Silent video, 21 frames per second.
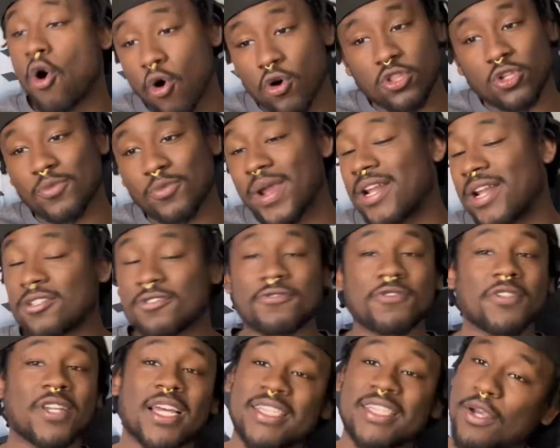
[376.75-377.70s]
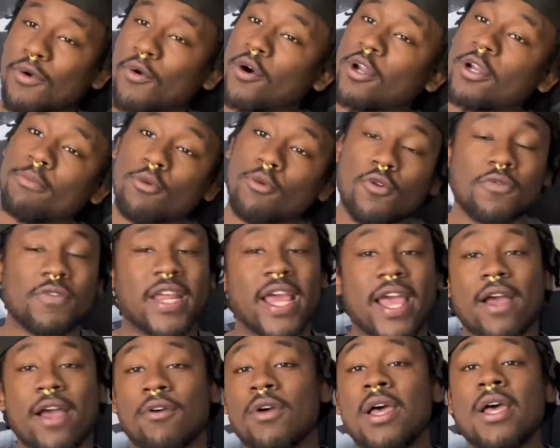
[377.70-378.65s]
or the Raiders feel like they want to move
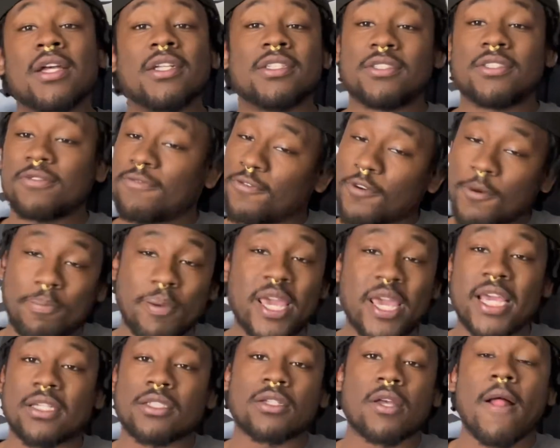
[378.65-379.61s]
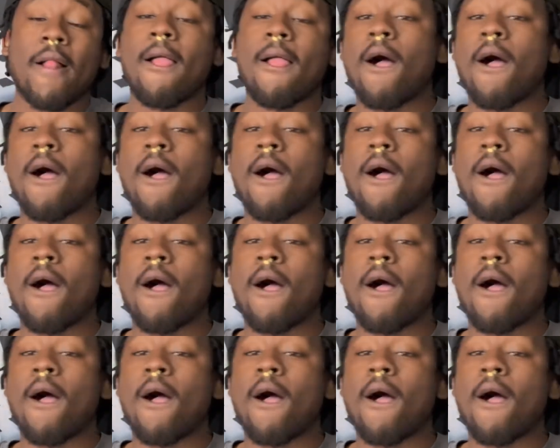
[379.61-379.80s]
down for picks.